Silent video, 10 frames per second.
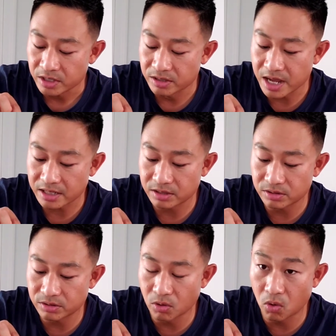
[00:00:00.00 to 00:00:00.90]

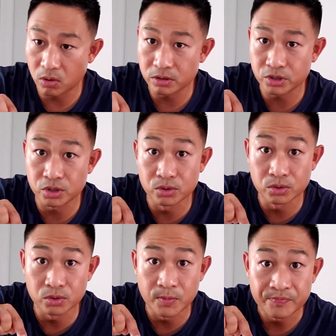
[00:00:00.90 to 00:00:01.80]
next door
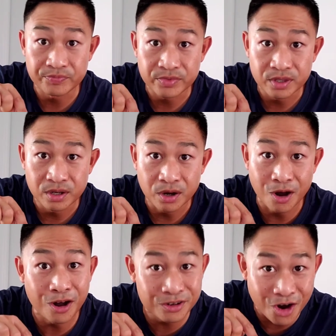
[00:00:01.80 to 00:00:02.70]
to
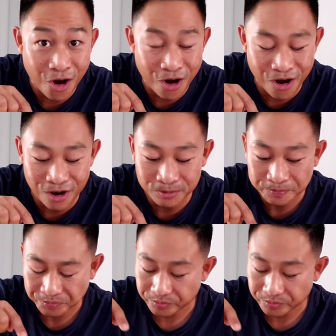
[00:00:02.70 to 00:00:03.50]
Hong Kong,